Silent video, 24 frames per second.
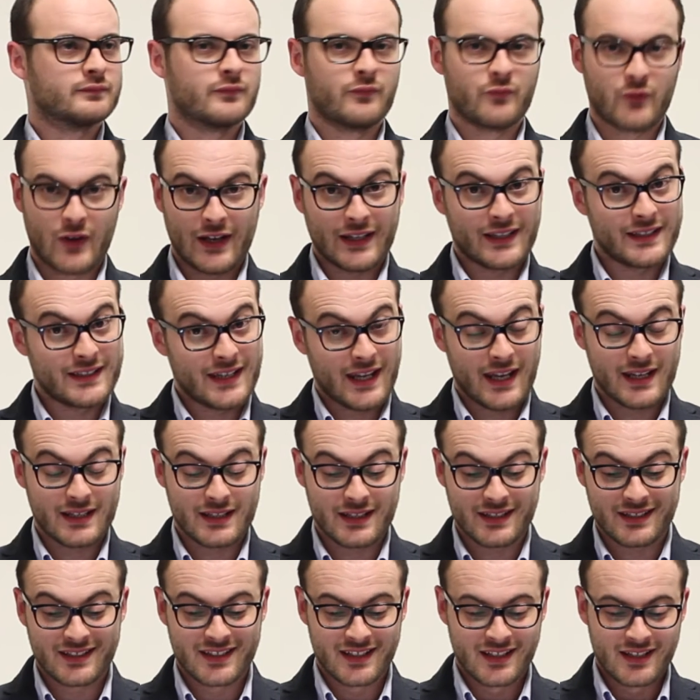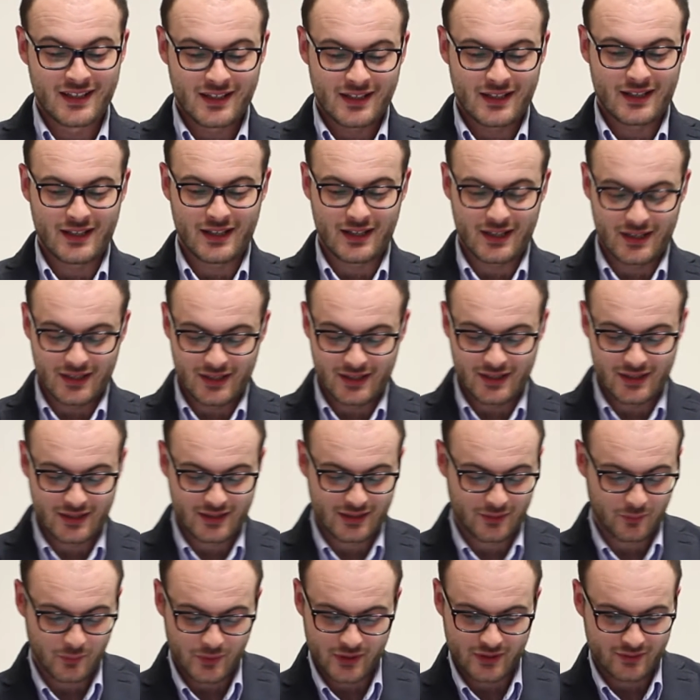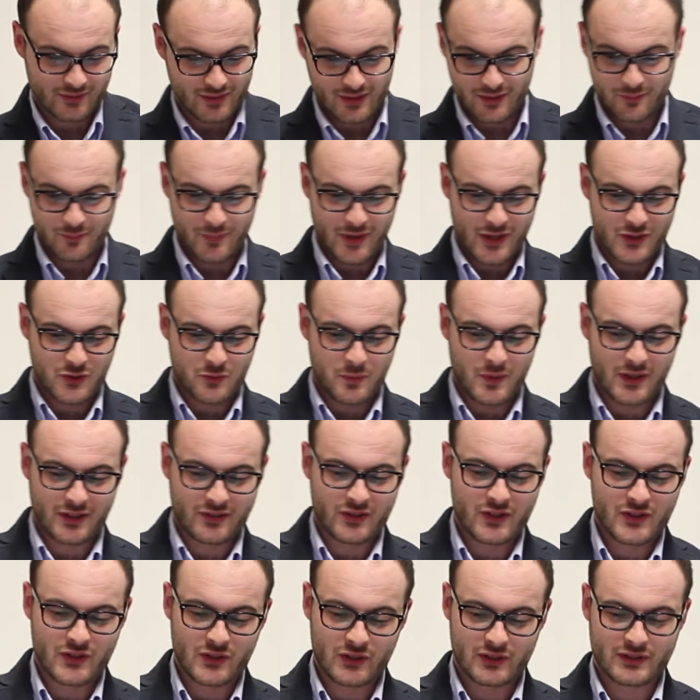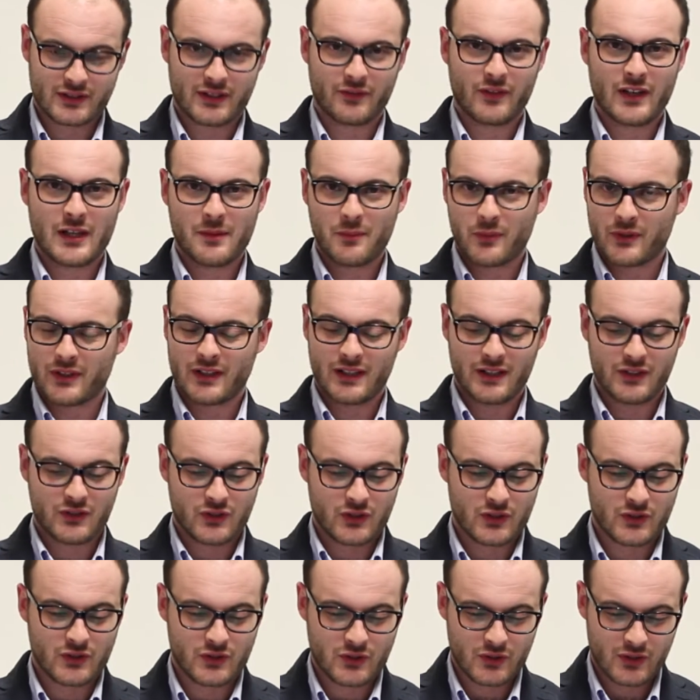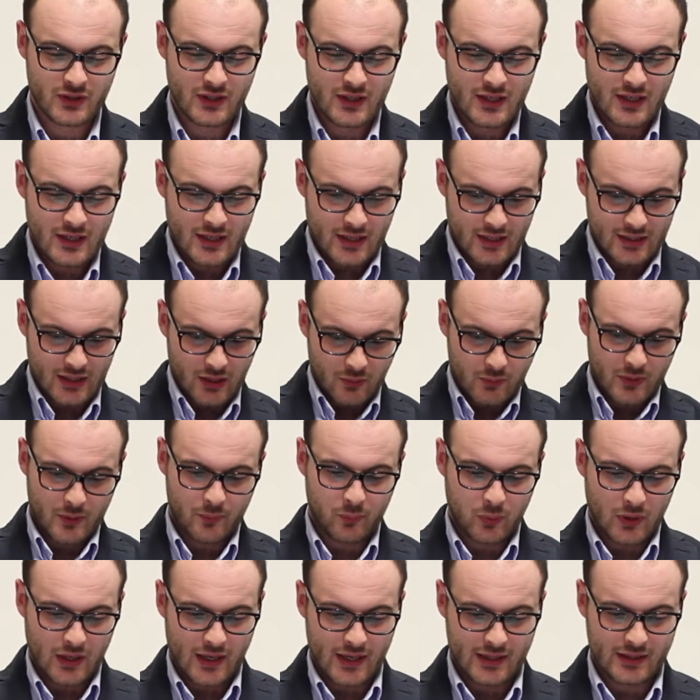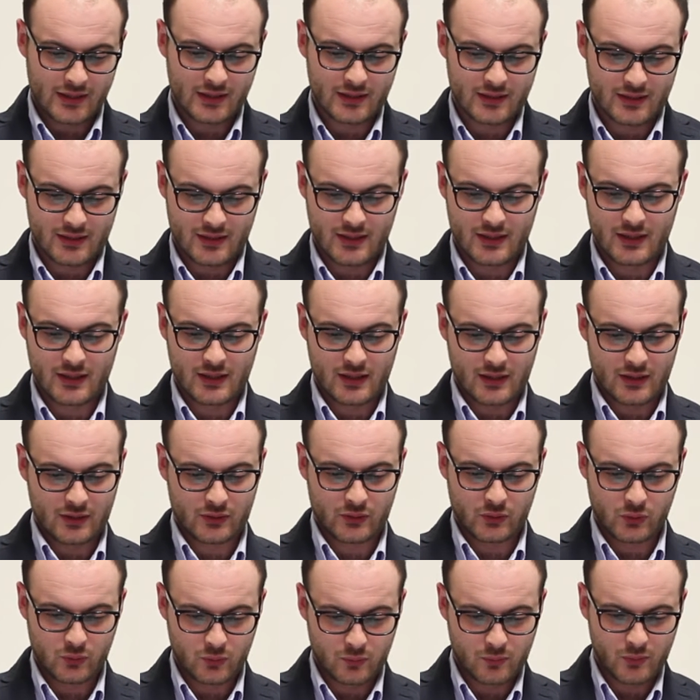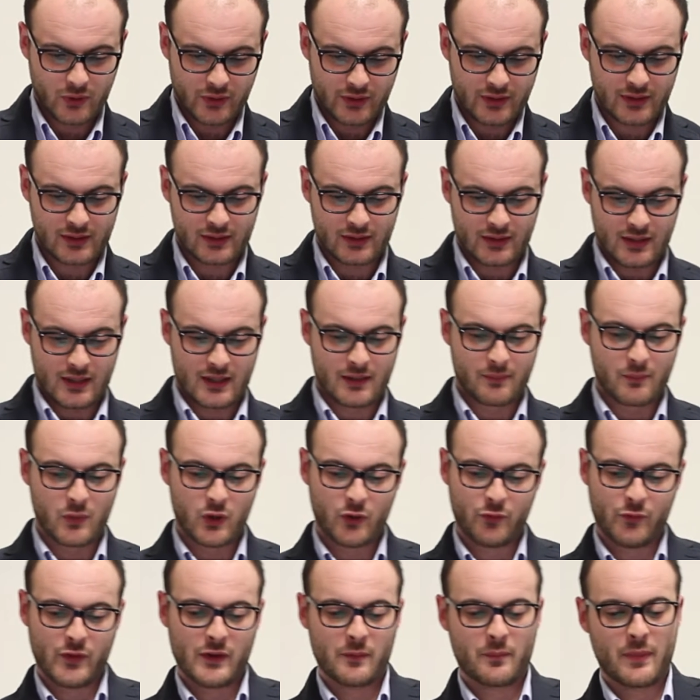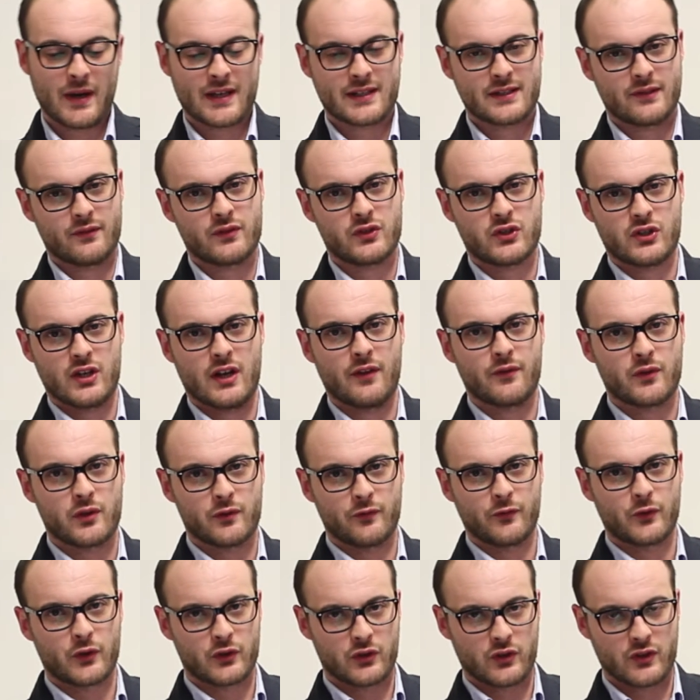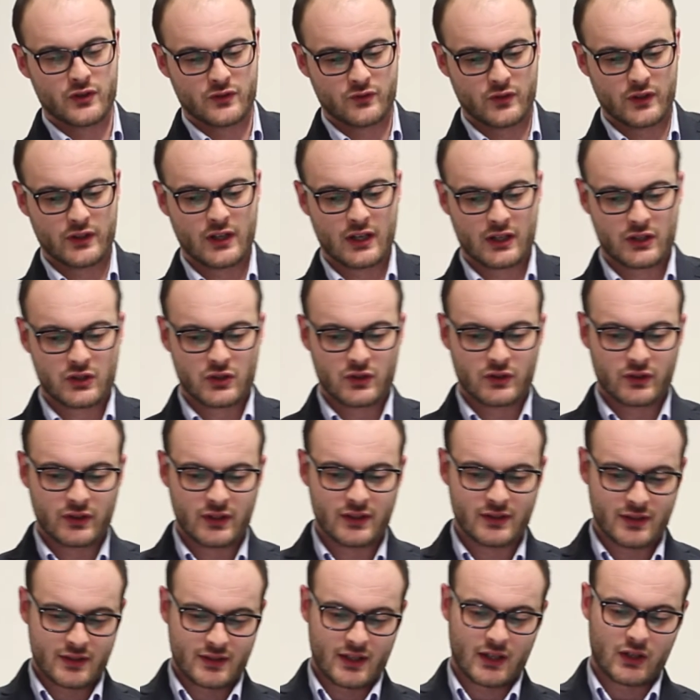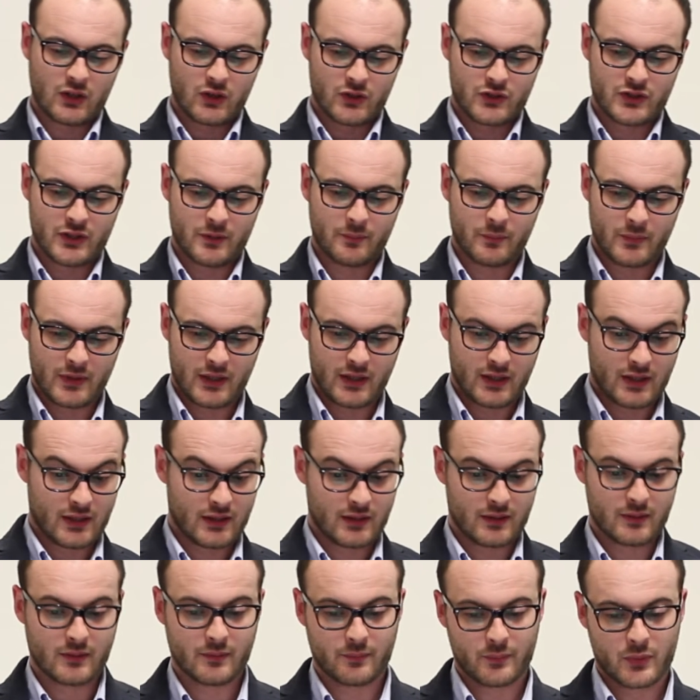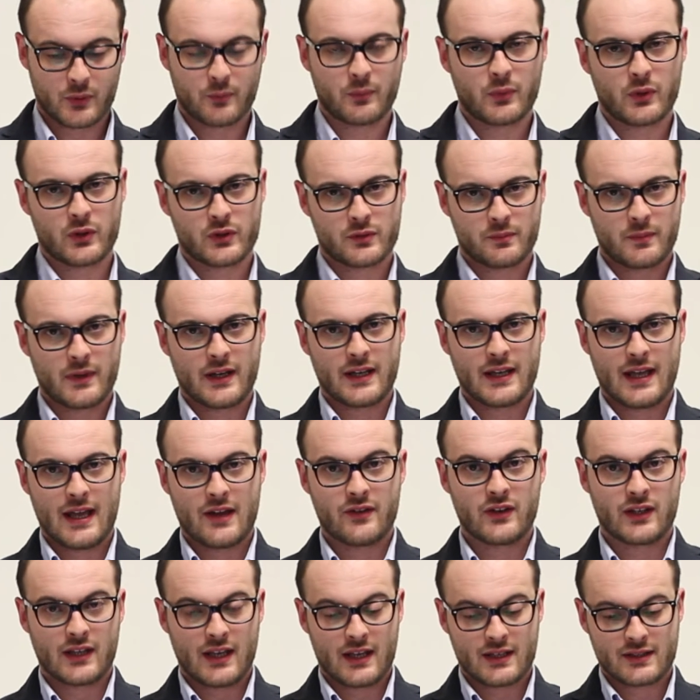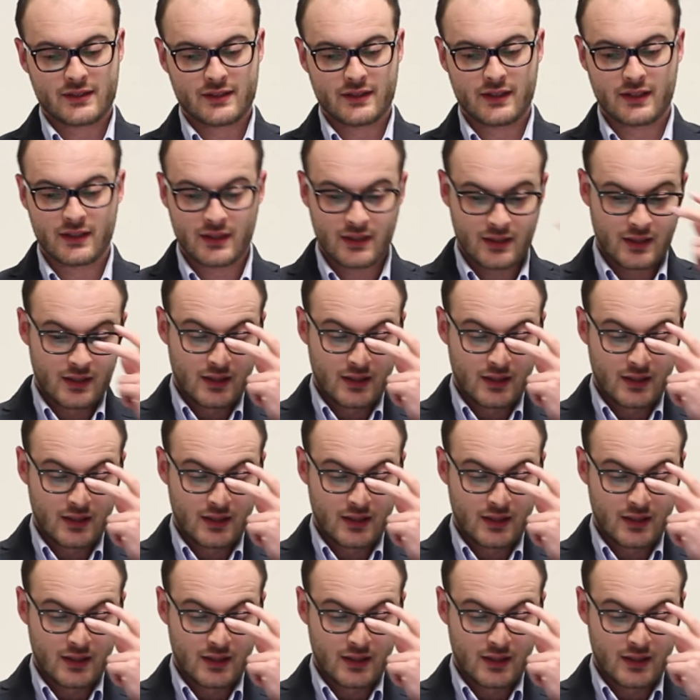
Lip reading: validated with benchmark results available in literature, and now we apply it to model a morphing passive chevron for noise reduction. This is a concept proposed by Eric Exton